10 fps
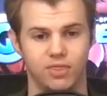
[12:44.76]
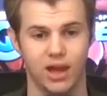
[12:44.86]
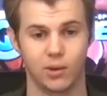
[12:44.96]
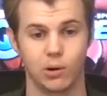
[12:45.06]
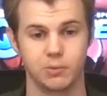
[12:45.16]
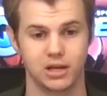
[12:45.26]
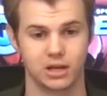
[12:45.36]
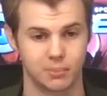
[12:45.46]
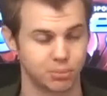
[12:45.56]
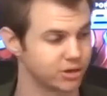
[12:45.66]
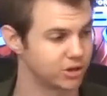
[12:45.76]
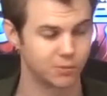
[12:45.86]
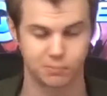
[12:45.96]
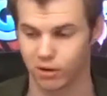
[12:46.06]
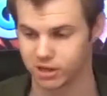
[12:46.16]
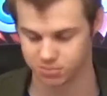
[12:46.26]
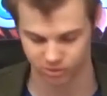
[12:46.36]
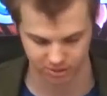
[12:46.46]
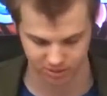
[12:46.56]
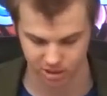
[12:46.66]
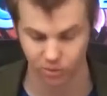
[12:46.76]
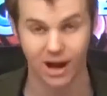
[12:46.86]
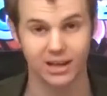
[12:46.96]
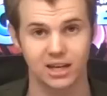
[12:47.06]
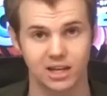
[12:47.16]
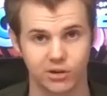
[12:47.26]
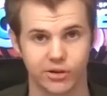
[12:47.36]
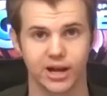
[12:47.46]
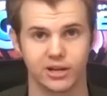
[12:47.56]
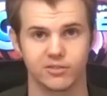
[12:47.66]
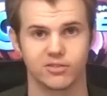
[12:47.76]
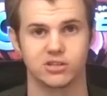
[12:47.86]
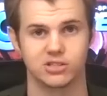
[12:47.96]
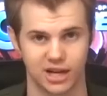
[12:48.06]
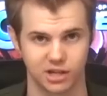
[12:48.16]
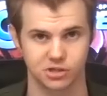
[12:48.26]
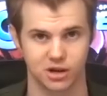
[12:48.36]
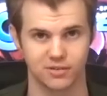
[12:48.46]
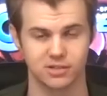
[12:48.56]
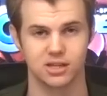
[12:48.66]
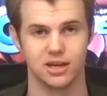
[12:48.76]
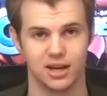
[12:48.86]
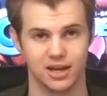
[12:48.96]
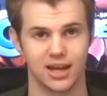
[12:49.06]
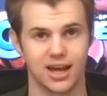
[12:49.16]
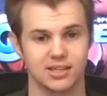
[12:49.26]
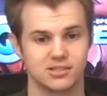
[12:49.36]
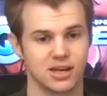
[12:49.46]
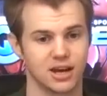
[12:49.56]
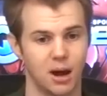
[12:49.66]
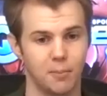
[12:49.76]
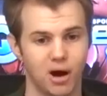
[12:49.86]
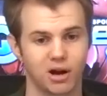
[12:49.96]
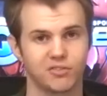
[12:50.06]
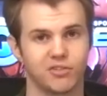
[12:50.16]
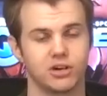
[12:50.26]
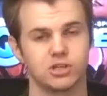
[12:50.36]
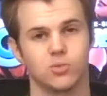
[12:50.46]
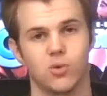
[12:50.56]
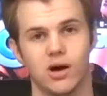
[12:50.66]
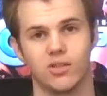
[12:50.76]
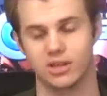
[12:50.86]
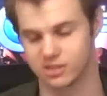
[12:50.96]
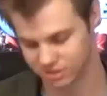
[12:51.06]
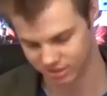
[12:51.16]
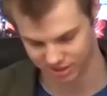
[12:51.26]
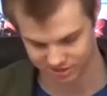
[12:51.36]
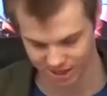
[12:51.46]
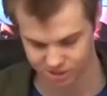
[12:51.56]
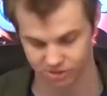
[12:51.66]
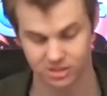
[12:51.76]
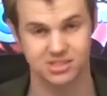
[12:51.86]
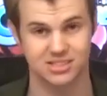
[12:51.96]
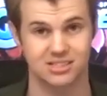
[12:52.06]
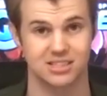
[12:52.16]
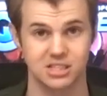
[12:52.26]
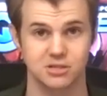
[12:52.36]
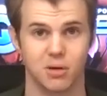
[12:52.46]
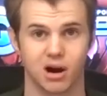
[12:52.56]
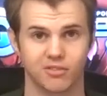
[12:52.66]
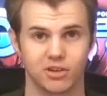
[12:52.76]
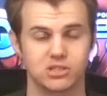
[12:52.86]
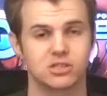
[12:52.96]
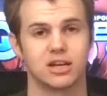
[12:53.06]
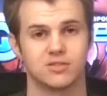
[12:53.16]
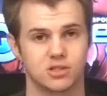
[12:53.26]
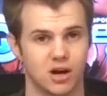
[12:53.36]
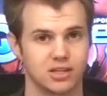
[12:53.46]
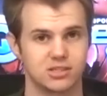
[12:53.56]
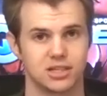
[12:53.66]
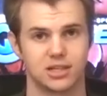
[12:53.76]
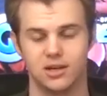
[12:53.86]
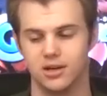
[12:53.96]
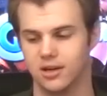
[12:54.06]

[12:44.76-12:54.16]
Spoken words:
They will be hitting a pretty good price point. I mean, you are getting creative sound drivers in a headset, a microphone as well that is attached on. This is the decent microphone. This is going to have silencing.